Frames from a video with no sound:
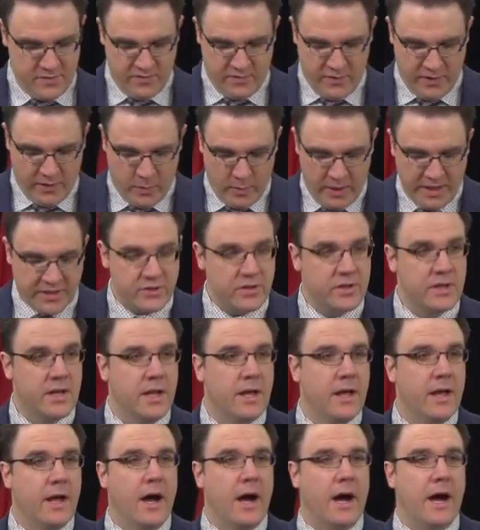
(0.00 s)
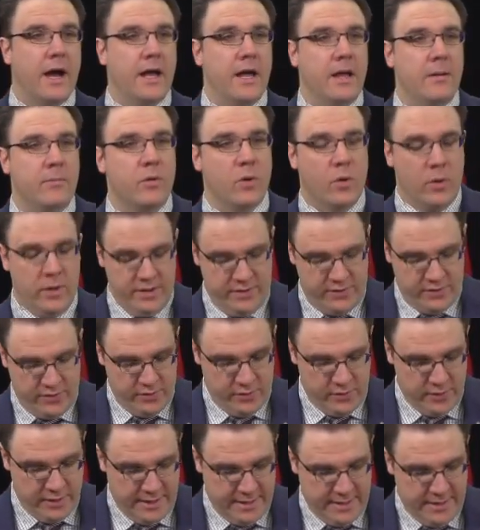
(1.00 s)
It's a fair question. I am going
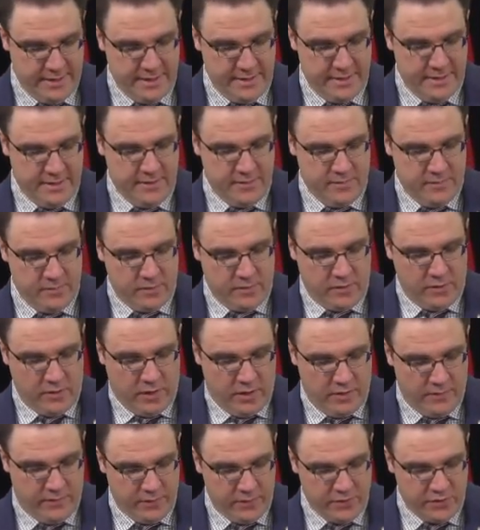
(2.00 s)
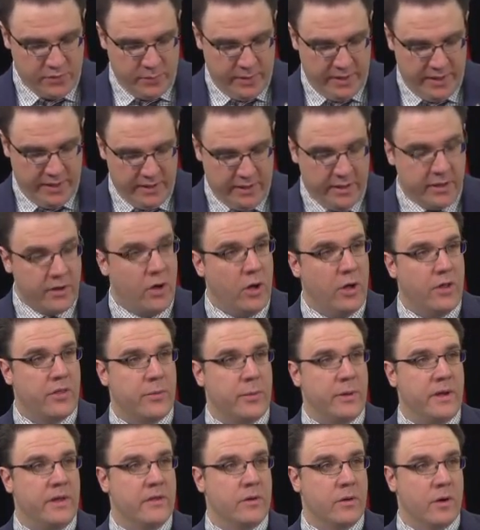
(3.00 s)
to uh, call first reading on all three.